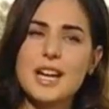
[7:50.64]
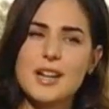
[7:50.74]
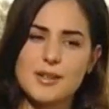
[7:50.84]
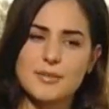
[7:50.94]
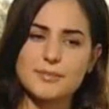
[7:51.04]

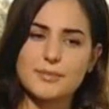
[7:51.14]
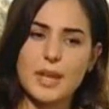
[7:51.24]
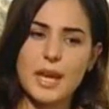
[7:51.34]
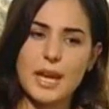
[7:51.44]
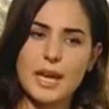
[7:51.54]

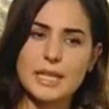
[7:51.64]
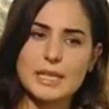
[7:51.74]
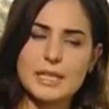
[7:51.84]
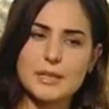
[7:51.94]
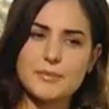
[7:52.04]
Um,
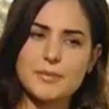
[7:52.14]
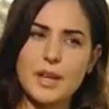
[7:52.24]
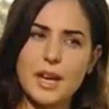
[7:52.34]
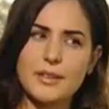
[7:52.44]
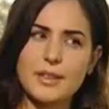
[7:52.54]
and
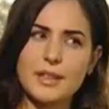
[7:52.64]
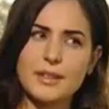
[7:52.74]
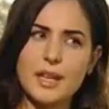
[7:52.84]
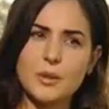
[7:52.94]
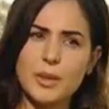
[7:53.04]
um, I
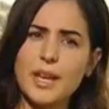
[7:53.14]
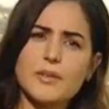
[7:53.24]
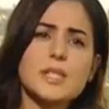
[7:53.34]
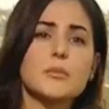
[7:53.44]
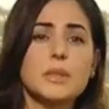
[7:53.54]
think that we
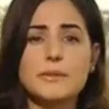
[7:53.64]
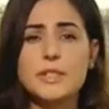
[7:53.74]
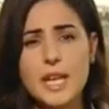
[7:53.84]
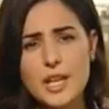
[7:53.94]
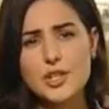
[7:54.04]
have some
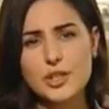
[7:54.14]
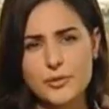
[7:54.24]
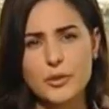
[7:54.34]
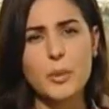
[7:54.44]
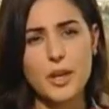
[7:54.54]

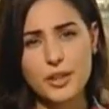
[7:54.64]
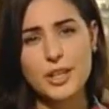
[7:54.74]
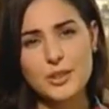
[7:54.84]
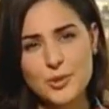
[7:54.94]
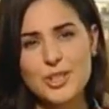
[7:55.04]
invitations from other
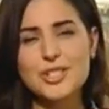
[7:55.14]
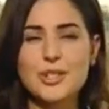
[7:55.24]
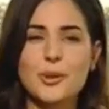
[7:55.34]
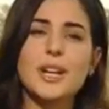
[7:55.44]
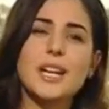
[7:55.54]
countries,
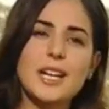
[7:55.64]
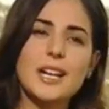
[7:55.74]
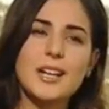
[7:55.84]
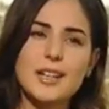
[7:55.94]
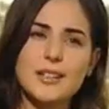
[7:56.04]
so
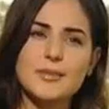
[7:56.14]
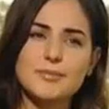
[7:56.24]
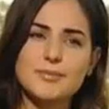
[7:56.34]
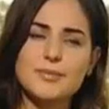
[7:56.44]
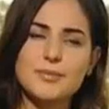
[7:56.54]

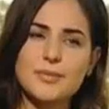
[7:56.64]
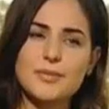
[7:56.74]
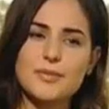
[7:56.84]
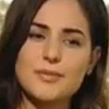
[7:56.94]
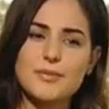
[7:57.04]

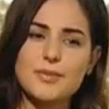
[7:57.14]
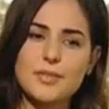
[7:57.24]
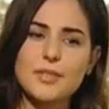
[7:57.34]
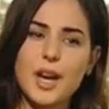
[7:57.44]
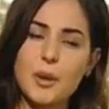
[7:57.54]
um,
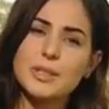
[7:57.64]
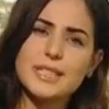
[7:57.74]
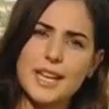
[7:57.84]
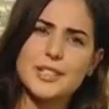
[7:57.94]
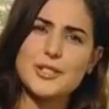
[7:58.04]
I
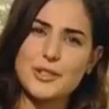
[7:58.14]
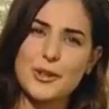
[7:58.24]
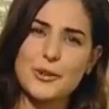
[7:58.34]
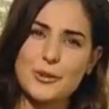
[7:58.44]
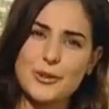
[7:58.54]
would like to
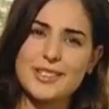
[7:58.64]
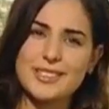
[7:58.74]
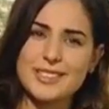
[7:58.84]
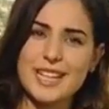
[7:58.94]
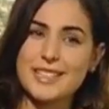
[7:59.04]
go
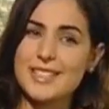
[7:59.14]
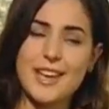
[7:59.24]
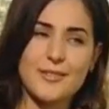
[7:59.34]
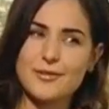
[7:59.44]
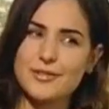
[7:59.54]
uh, and
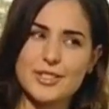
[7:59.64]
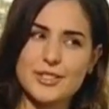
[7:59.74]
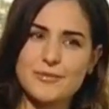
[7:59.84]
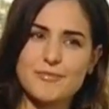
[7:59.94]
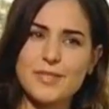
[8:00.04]
have
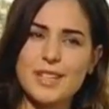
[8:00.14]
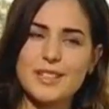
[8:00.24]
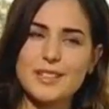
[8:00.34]
um,